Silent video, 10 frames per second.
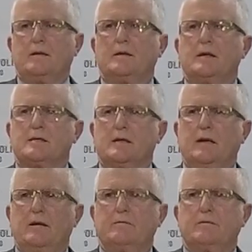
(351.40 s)
Yes, they
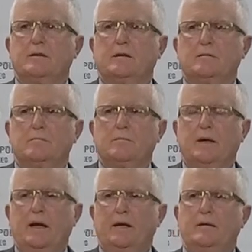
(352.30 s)
have.
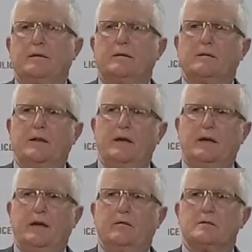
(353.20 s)
And their
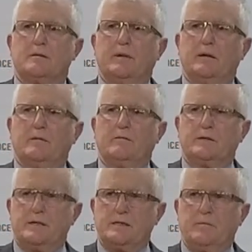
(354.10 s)
care is a matter for
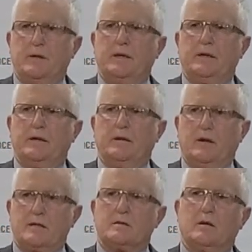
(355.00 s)
DCP and not
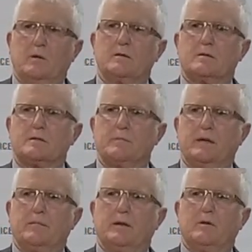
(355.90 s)
us, so I won't
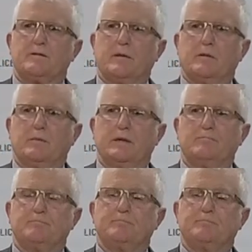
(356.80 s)
speak about what's happened with them.